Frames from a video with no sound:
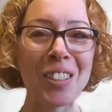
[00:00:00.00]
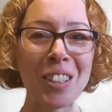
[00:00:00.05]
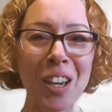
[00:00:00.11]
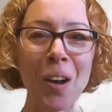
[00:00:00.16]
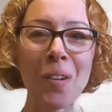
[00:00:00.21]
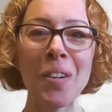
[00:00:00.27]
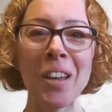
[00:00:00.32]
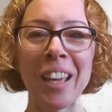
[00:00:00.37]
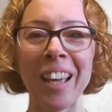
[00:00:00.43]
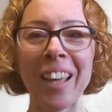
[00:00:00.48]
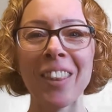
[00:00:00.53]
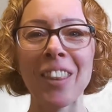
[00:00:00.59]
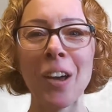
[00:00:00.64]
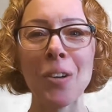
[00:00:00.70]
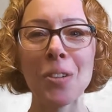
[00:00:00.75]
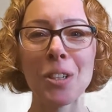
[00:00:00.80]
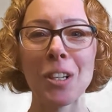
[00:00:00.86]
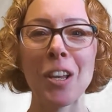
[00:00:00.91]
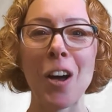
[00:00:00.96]
going in
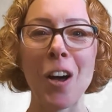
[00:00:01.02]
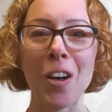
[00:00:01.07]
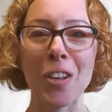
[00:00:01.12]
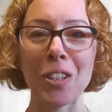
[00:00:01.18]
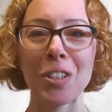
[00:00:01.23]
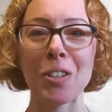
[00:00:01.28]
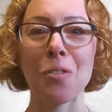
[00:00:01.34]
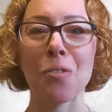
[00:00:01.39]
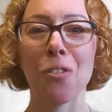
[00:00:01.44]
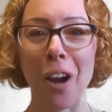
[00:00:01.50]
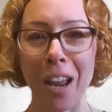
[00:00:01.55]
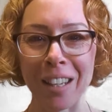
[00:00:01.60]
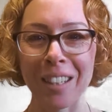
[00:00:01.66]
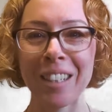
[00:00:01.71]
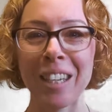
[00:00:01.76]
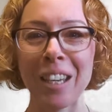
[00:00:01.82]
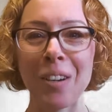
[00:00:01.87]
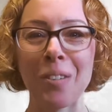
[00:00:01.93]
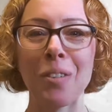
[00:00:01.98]
those last
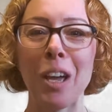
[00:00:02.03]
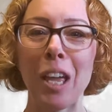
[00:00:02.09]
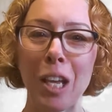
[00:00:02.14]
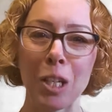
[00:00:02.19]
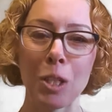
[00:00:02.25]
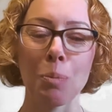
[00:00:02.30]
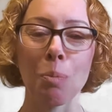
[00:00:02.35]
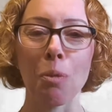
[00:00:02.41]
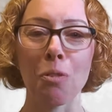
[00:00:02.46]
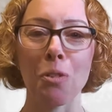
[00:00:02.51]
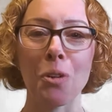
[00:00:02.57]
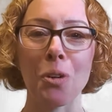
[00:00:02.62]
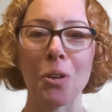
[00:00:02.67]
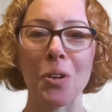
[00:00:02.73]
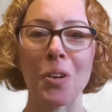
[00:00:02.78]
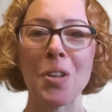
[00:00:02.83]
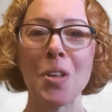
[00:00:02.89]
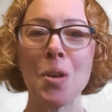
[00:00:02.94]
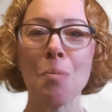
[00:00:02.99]
frantic weeks
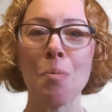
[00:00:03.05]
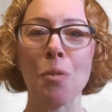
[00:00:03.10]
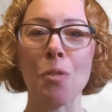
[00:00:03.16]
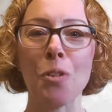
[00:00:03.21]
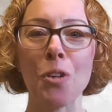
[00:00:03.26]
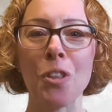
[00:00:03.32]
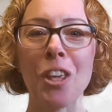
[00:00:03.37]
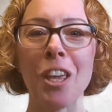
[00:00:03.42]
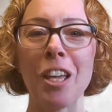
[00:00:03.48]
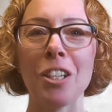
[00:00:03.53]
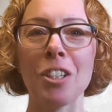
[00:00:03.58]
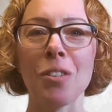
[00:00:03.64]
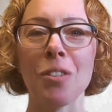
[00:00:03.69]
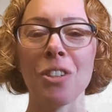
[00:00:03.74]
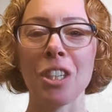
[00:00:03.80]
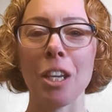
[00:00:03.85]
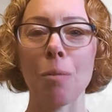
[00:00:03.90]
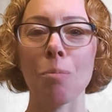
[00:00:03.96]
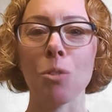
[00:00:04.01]
before the end
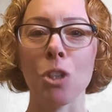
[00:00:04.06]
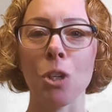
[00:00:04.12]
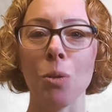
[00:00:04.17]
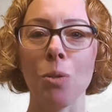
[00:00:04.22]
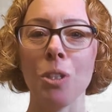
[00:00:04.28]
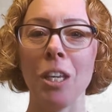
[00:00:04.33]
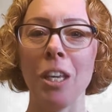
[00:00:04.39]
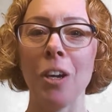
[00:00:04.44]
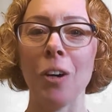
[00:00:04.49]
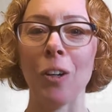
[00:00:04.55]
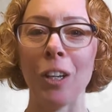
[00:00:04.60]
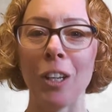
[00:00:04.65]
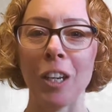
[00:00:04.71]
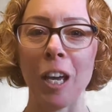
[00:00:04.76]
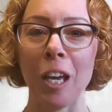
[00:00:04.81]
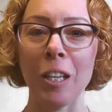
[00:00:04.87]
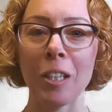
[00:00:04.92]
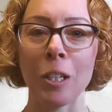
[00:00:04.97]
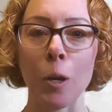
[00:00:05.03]
of stamp duty holiday.